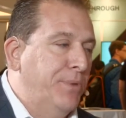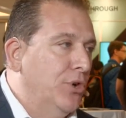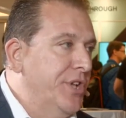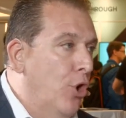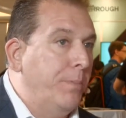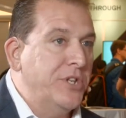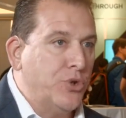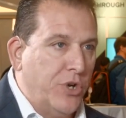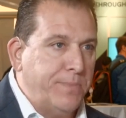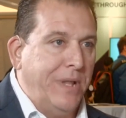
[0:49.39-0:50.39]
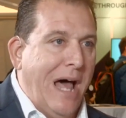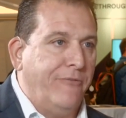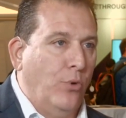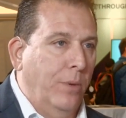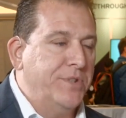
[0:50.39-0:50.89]
built an open source
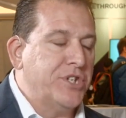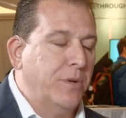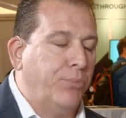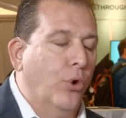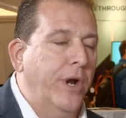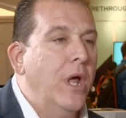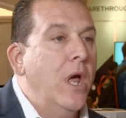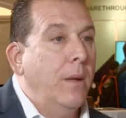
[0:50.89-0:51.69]
platform to support